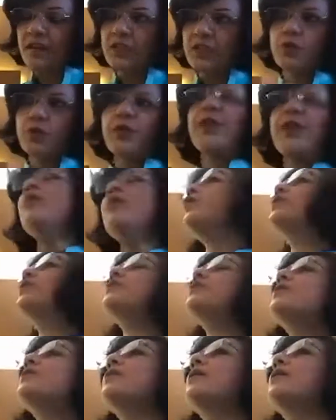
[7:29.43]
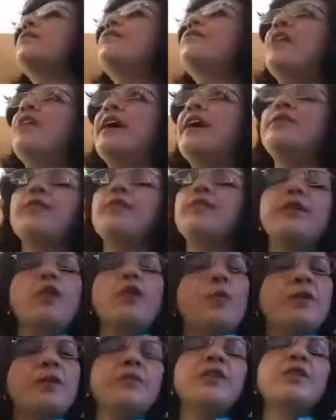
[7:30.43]
Surya was a fighter and
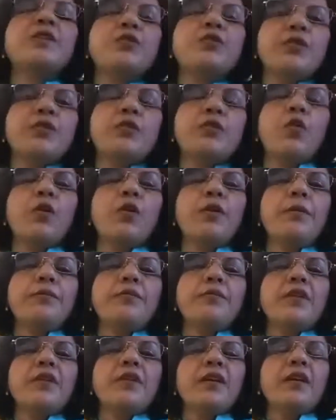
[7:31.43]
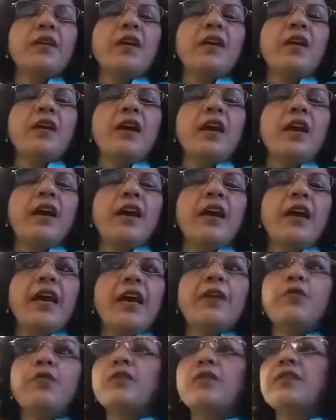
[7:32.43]
optimist to the core.
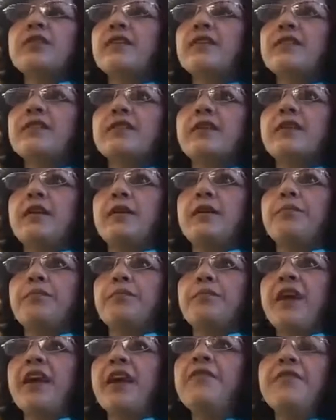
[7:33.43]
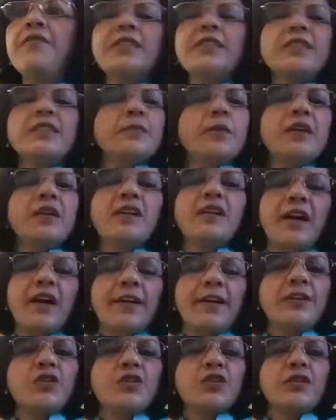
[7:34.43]
It was his invincible
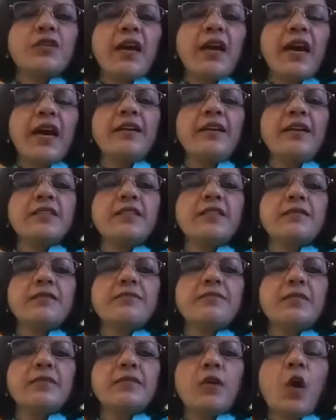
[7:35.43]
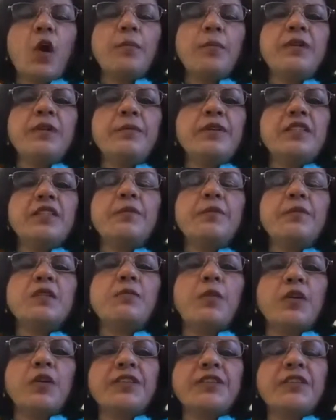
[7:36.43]
courage and his optimism, his
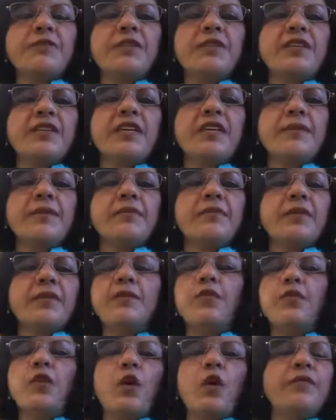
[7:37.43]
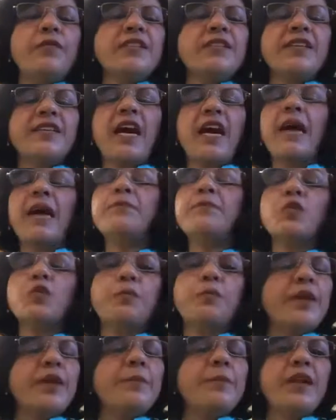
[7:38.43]
positivity. He would always say, I'm
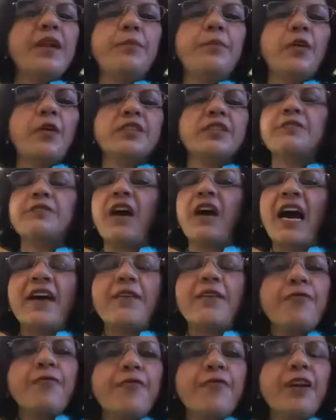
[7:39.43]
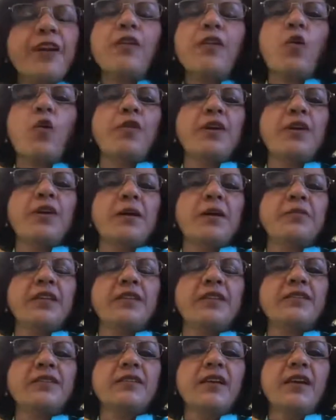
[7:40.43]
supremely positive. I will overcome
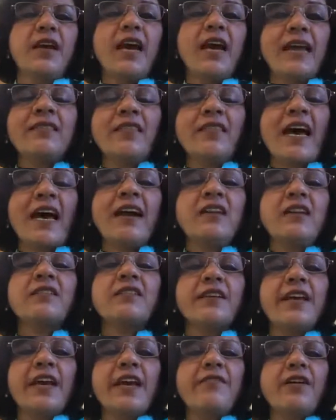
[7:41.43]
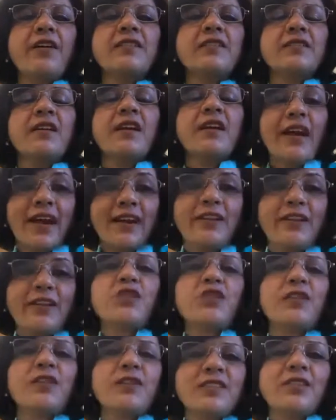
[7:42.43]
this. And that gave us
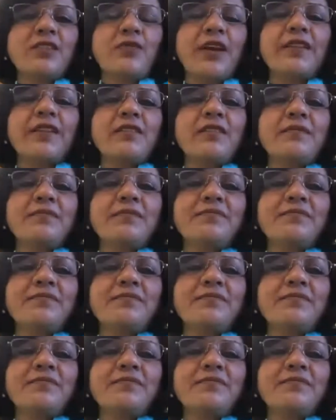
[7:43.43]
additional strength.